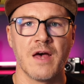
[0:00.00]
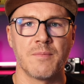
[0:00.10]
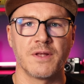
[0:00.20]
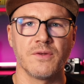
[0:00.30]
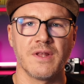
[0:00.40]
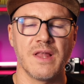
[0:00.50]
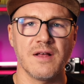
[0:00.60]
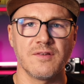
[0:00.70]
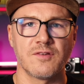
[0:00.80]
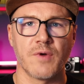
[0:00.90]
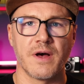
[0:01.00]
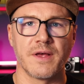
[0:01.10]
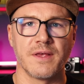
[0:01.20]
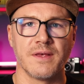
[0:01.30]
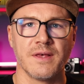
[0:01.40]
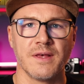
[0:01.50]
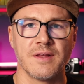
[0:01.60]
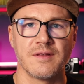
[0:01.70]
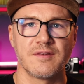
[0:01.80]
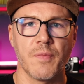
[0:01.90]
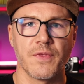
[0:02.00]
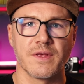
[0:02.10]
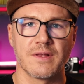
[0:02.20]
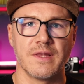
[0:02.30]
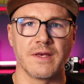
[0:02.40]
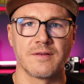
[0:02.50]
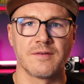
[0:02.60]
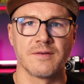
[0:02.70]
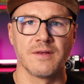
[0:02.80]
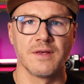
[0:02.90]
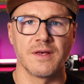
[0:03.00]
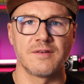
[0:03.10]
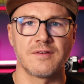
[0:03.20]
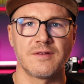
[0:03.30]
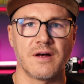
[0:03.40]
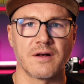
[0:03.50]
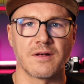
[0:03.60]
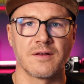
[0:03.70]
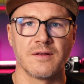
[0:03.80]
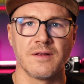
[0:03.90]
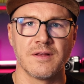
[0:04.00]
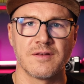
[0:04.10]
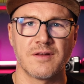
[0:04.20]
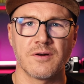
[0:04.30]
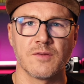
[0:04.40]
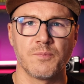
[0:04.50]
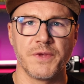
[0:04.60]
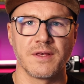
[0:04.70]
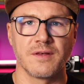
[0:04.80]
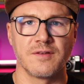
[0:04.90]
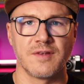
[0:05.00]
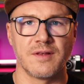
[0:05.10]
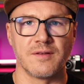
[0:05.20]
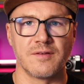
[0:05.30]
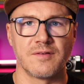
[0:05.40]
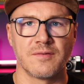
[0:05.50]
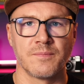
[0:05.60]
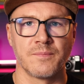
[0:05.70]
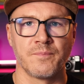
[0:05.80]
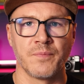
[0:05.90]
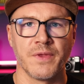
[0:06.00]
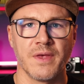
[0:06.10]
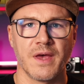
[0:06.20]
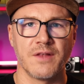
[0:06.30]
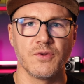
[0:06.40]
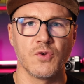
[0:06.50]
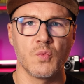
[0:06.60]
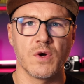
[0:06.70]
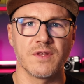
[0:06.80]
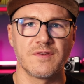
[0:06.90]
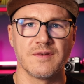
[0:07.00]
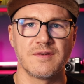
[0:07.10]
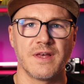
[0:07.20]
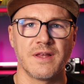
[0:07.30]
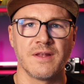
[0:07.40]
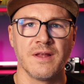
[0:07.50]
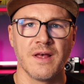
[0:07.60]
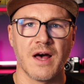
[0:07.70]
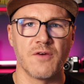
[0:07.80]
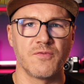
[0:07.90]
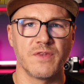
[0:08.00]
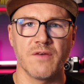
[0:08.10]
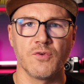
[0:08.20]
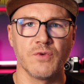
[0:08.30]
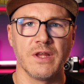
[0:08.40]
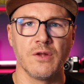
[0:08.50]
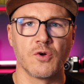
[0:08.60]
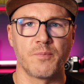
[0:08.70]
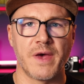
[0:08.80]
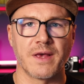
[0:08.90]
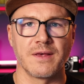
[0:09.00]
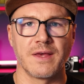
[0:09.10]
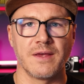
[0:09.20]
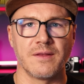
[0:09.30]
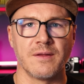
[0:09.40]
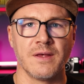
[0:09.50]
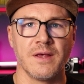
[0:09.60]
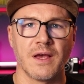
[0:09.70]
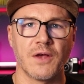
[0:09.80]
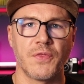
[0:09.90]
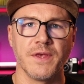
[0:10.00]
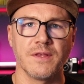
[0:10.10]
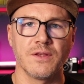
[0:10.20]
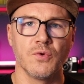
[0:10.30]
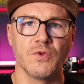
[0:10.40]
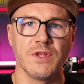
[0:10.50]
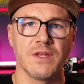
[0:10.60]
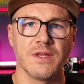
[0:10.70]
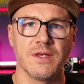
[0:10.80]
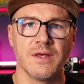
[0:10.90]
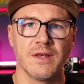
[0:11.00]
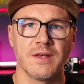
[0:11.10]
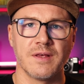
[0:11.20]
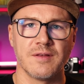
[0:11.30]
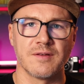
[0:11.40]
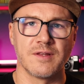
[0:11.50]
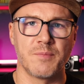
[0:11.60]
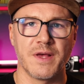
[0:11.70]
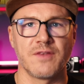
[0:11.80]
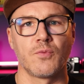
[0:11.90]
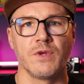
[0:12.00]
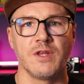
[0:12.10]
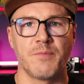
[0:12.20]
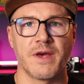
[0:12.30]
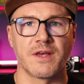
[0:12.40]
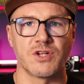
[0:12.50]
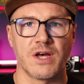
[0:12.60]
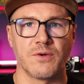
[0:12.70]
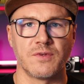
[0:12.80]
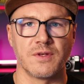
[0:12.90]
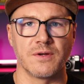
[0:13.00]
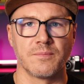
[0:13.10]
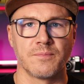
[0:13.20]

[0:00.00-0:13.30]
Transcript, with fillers: But on the last try, something clicked. It stuck, started making sense. And you know what? Since then, I've never really looked back again. I think that Houdini is the best three D package out there.